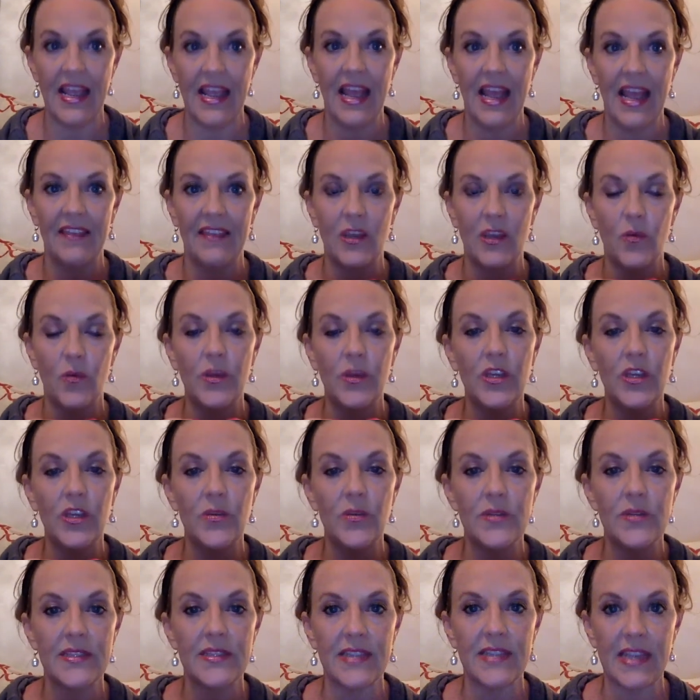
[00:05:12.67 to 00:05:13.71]
I think when you
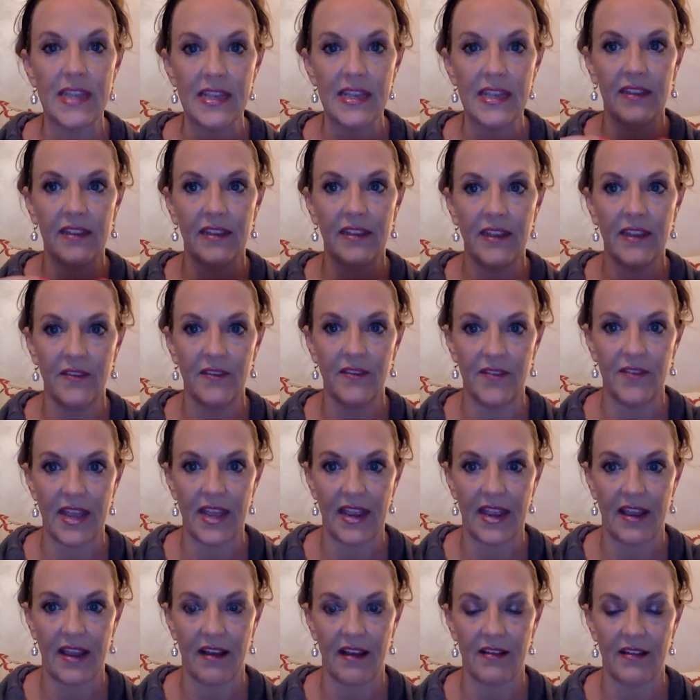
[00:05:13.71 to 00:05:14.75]
see it lived
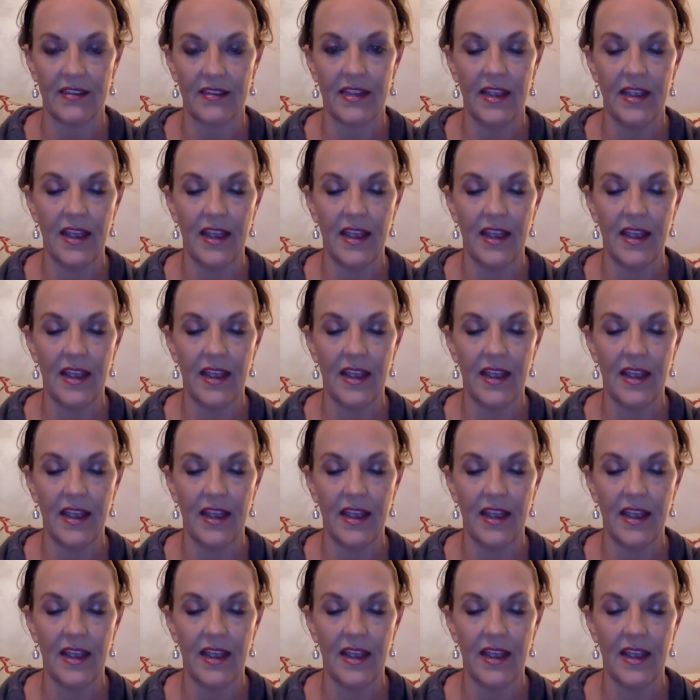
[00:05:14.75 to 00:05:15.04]
out,